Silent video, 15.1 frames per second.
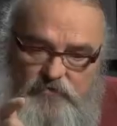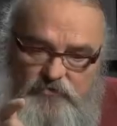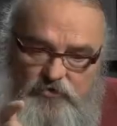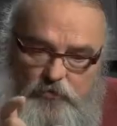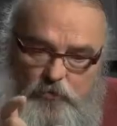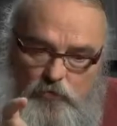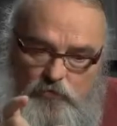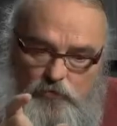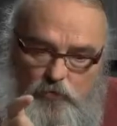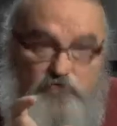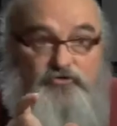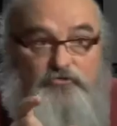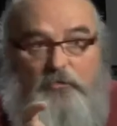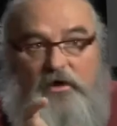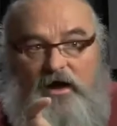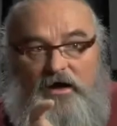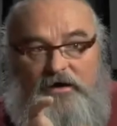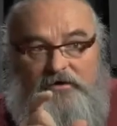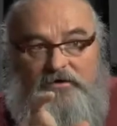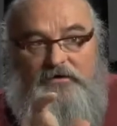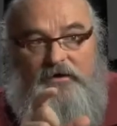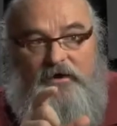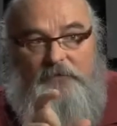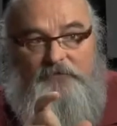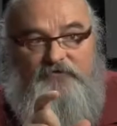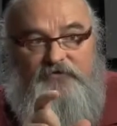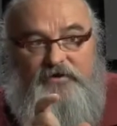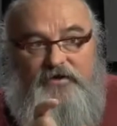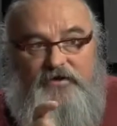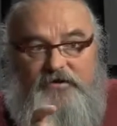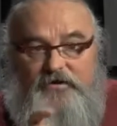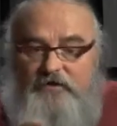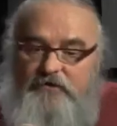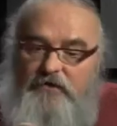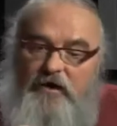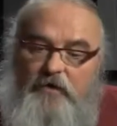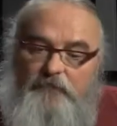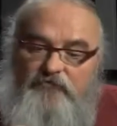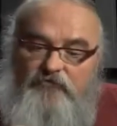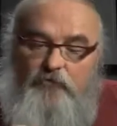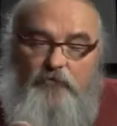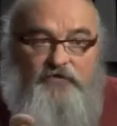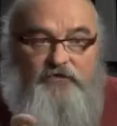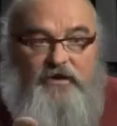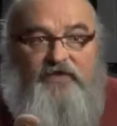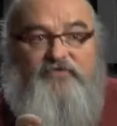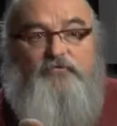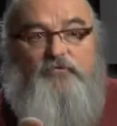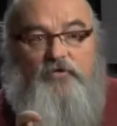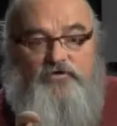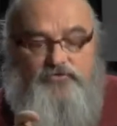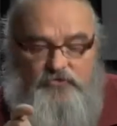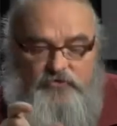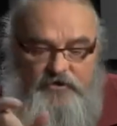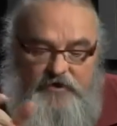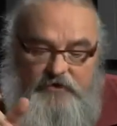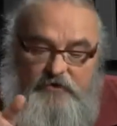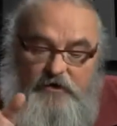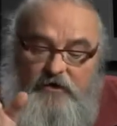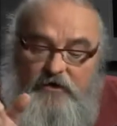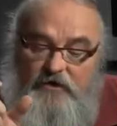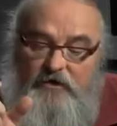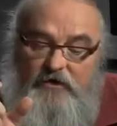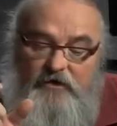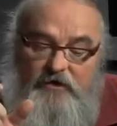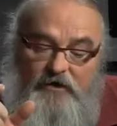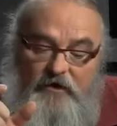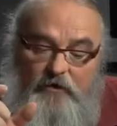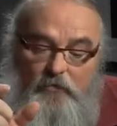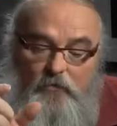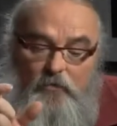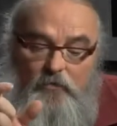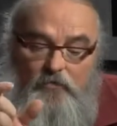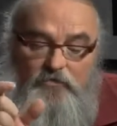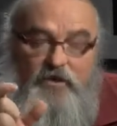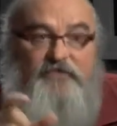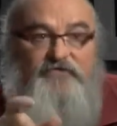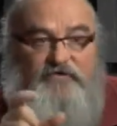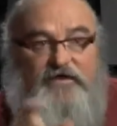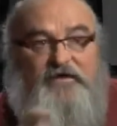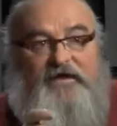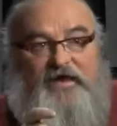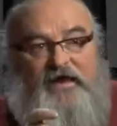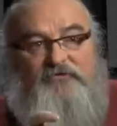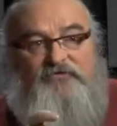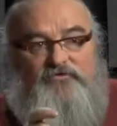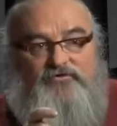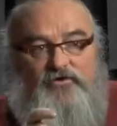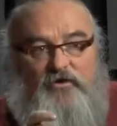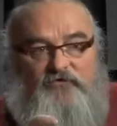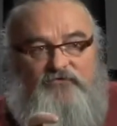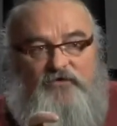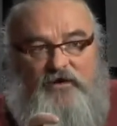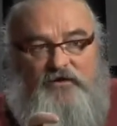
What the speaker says: When you buy Epson ink, it comes with an expiration date. Does ink have a shelf